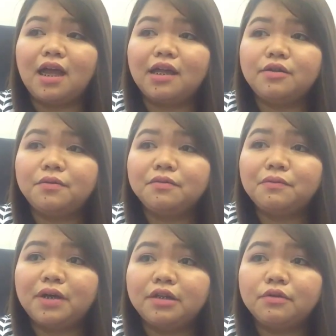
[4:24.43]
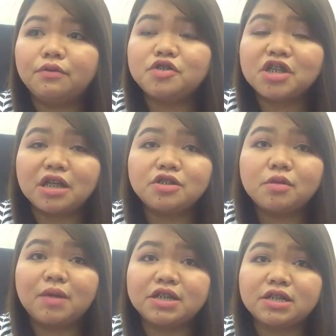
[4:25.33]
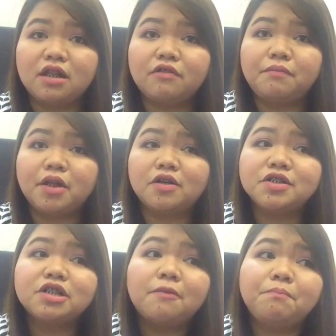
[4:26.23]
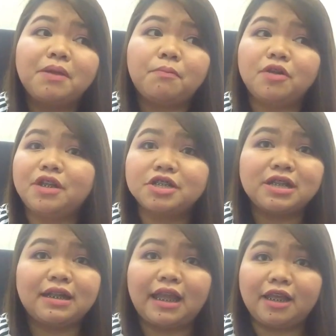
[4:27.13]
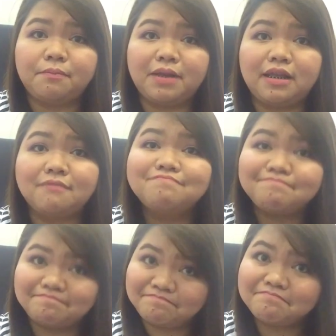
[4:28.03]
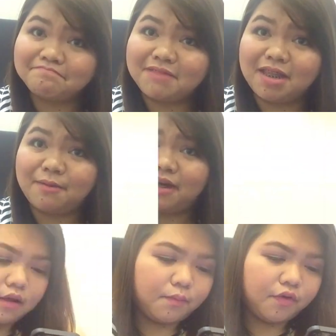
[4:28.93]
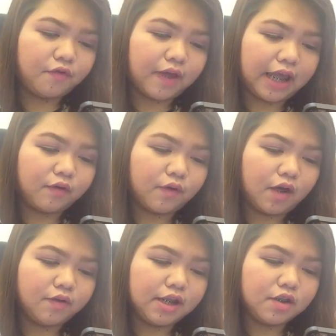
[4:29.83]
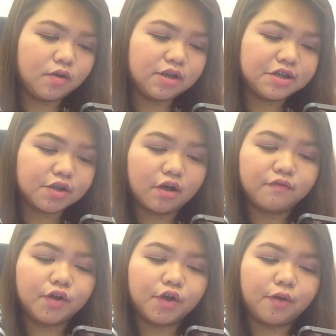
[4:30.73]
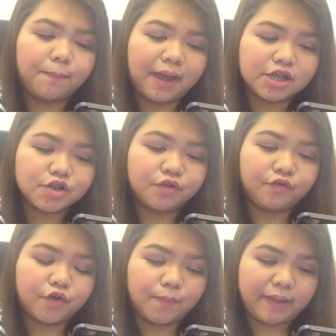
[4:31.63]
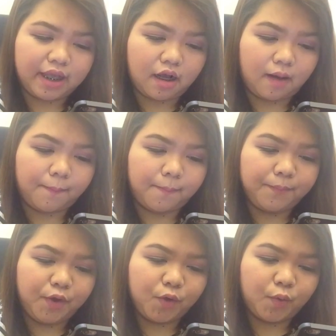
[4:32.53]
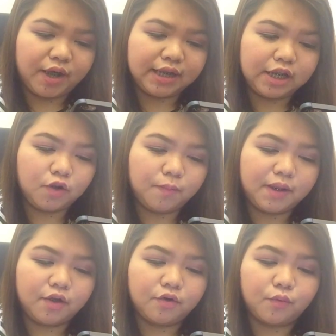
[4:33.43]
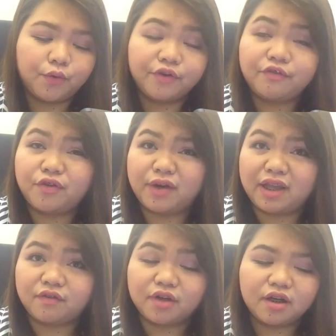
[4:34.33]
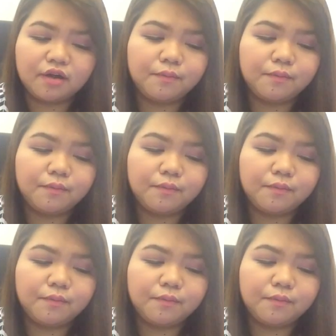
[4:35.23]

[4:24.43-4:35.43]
I don't want to change myself because some people doesn't like me. Diba? Number 5, how did you discover your passion for makeup? Do you want it to be your work forever?